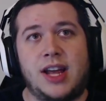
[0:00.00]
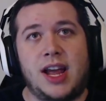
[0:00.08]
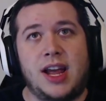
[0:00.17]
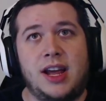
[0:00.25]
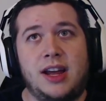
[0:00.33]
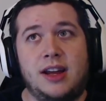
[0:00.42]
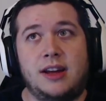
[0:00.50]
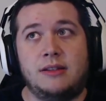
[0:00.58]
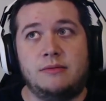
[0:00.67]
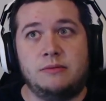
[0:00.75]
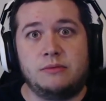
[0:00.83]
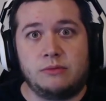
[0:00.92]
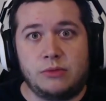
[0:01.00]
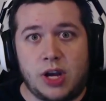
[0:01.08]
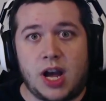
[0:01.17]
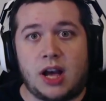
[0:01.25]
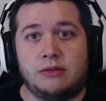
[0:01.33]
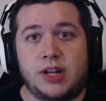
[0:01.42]
And
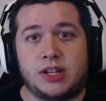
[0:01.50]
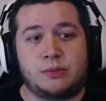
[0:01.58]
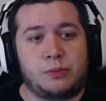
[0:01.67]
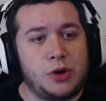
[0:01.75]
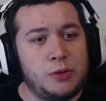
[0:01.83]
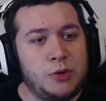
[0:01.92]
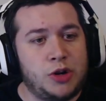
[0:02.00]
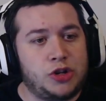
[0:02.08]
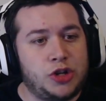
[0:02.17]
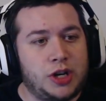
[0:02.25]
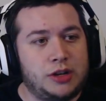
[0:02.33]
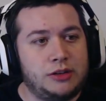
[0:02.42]
yeah, that's pretty much it.